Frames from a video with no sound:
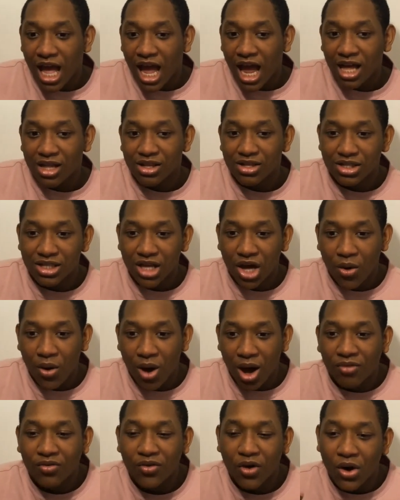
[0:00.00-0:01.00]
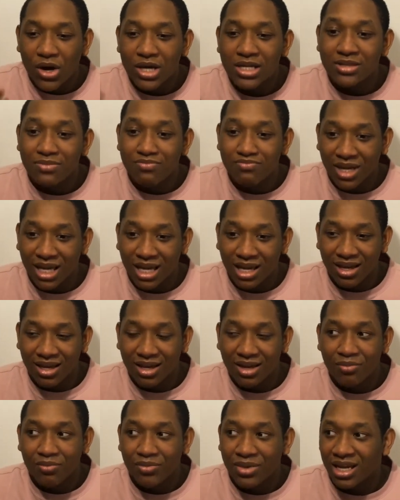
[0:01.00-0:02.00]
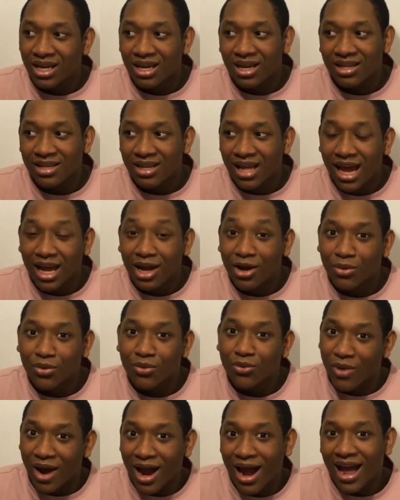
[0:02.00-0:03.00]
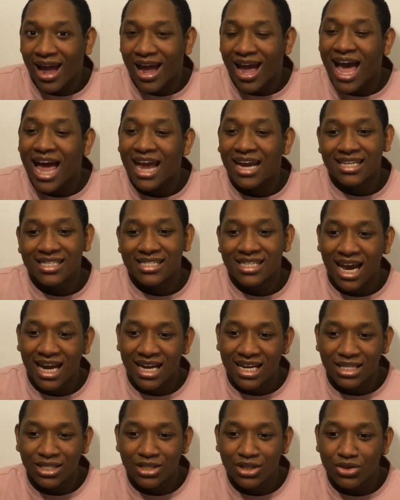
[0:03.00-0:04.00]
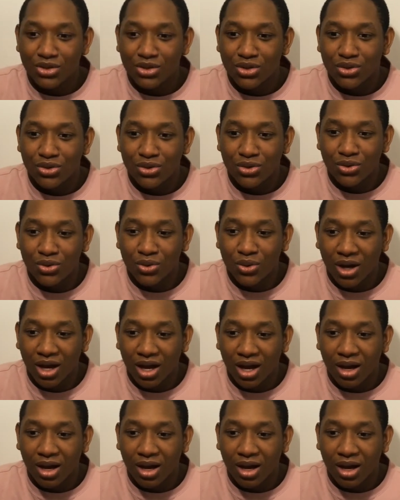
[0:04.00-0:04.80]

And so, of course, me being like Ray, I decided to